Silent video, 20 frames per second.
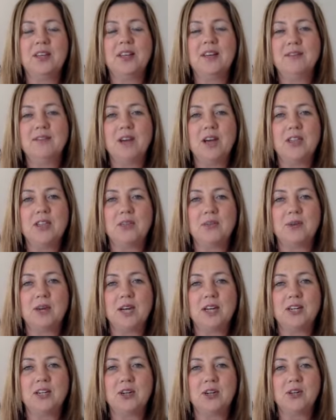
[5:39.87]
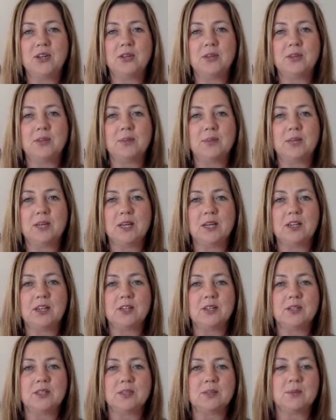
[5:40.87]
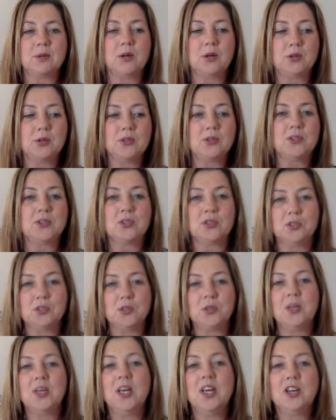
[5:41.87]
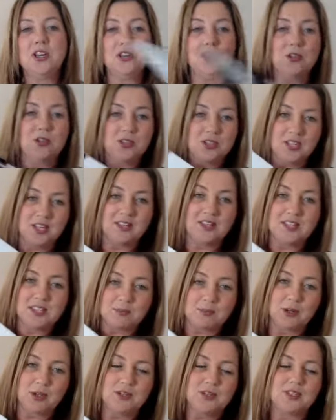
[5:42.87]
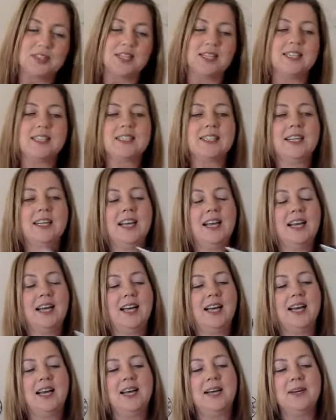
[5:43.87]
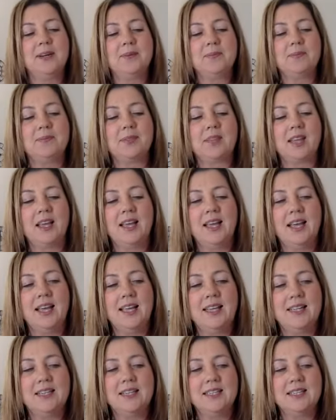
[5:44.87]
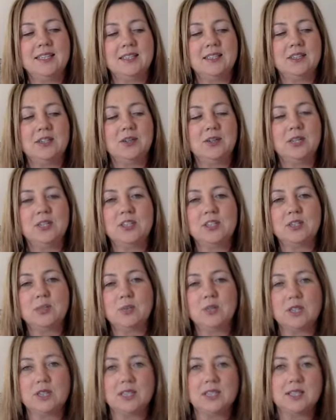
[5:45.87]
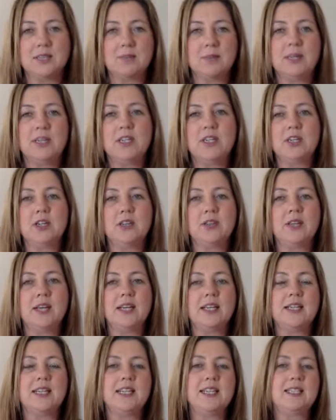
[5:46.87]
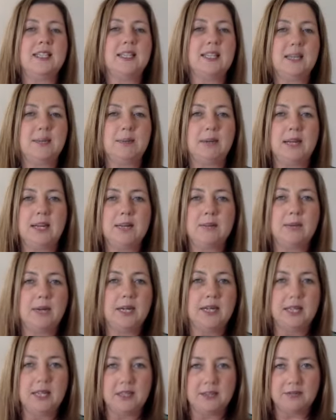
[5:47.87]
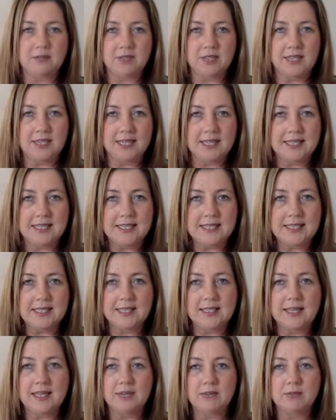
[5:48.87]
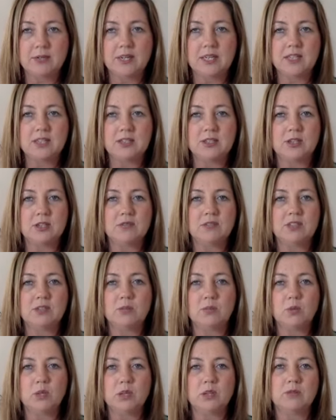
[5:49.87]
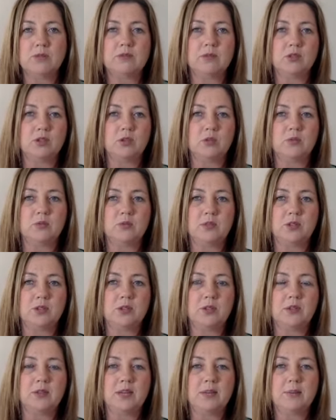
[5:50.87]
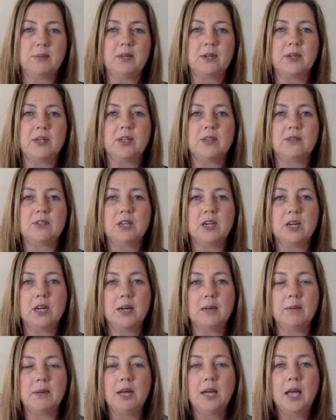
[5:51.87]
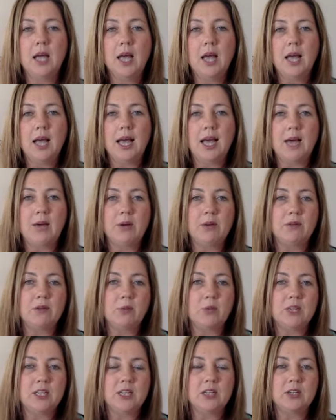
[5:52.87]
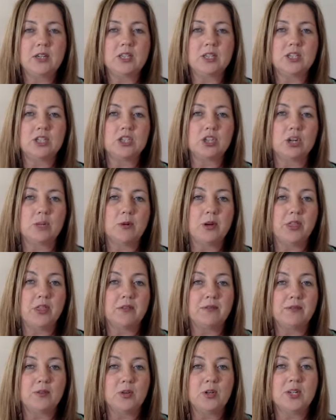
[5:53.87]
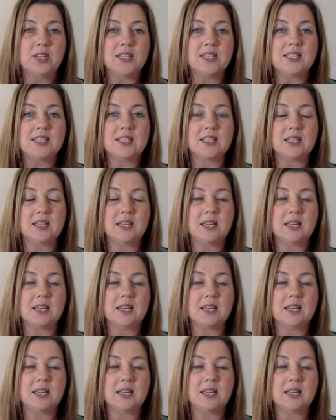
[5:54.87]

find the right note on the piano, as opposed to using this process. And, you know, I just wanted his opinion on that. And he said he played by ear for years, and that really served him well for, you know, that period of time. However, when he got his job on The Voice,